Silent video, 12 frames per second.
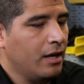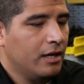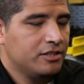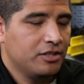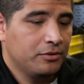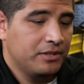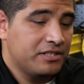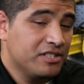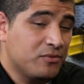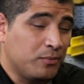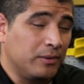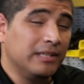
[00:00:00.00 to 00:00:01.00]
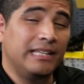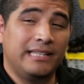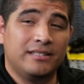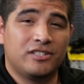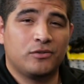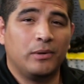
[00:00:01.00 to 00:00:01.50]
So this is really
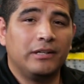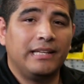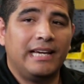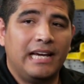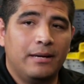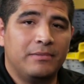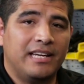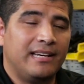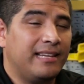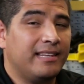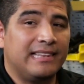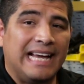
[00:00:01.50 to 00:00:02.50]
squarely aimed at, I think,